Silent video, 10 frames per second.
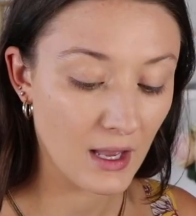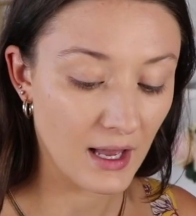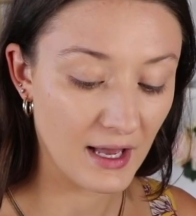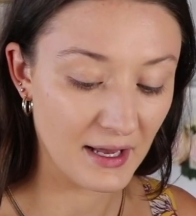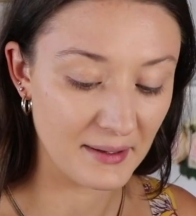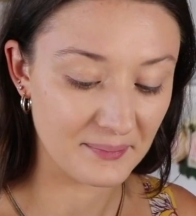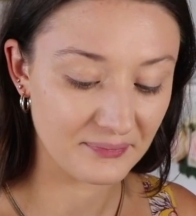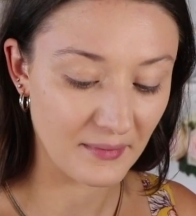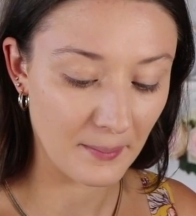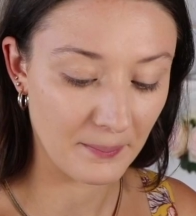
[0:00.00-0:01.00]

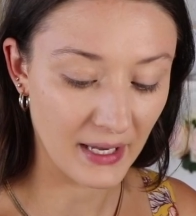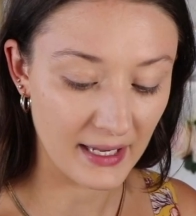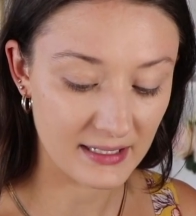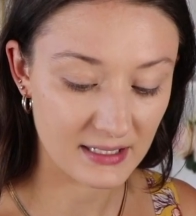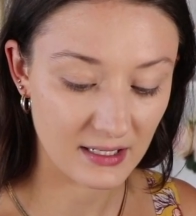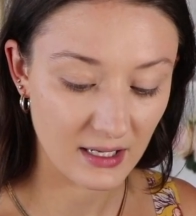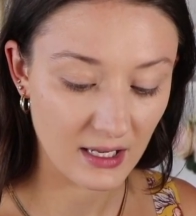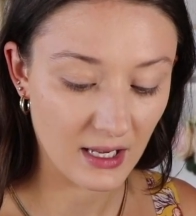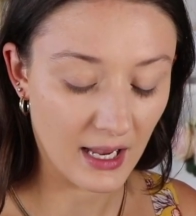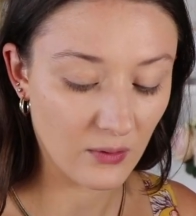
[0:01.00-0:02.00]
But
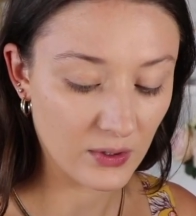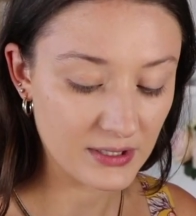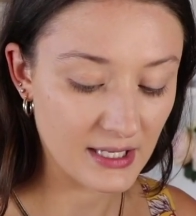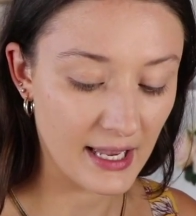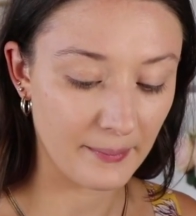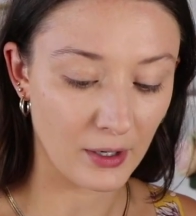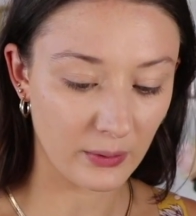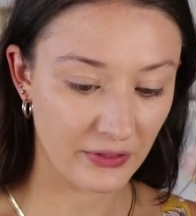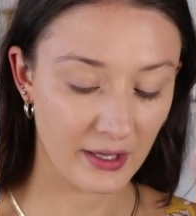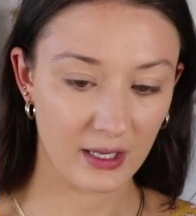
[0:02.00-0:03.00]
I will say I bought
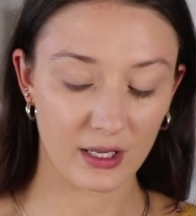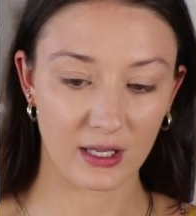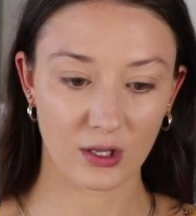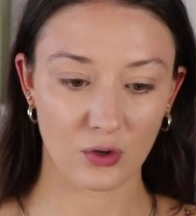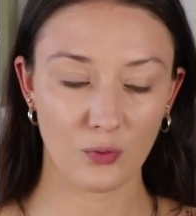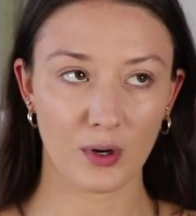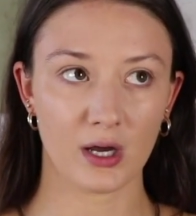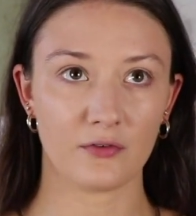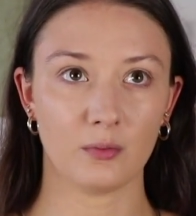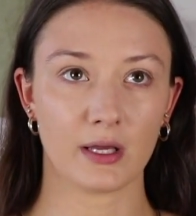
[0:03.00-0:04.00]
it with like a
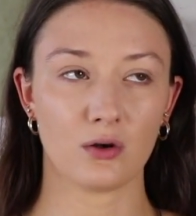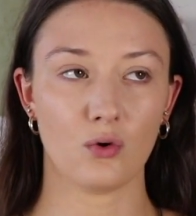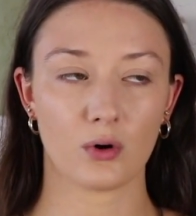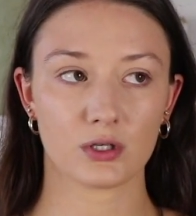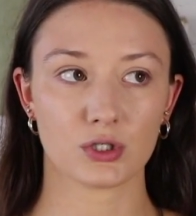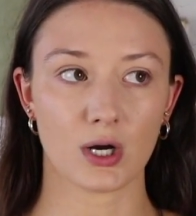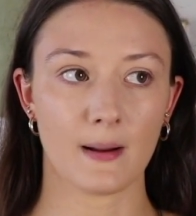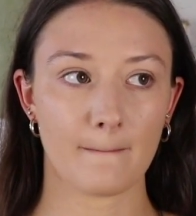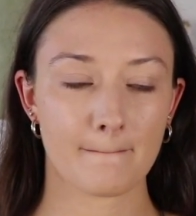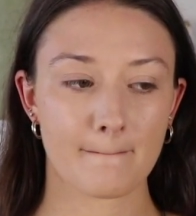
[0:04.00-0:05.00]
coupon from like
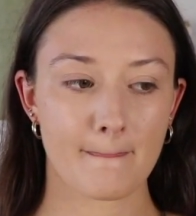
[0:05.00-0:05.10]
Nordstrom,